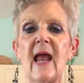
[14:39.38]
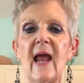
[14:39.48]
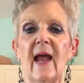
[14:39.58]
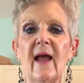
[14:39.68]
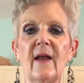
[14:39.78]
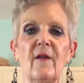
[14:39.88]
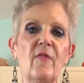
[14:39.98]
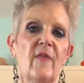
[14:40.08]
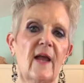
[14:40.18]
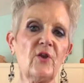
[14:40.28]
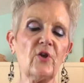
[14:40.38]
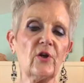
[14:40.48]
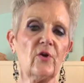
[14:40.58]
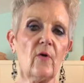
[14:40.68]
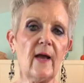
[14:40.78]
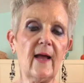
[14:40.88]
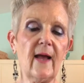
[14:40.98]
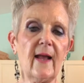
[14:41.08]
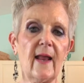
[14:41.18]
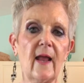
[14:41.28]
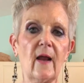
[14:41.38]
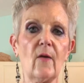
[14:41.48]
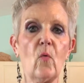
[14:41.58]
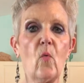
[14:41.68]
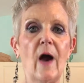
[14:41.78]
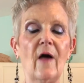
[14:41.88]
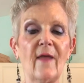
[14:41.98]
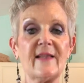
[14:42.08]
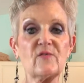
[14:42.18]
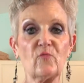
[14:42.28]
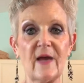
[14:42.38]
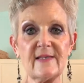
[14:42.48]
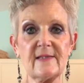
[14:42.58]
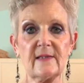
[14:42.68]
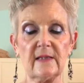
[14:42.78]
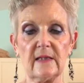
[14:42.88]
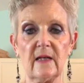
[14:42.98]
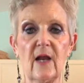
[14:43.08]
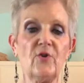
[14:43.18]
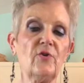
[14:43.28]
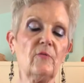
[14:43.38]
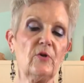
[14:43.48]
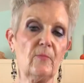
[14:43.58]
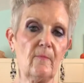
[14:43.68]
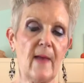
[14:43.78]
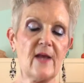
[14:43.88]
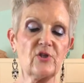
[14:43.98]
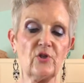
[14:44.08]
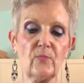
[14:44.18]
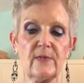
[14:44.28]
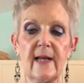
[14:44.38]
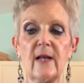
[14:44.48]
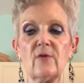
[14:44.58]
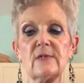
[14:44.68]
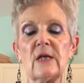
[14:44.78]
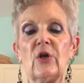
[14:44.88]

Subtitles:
And then you can go ahead, and while that's resting and you're mashing your potatoes,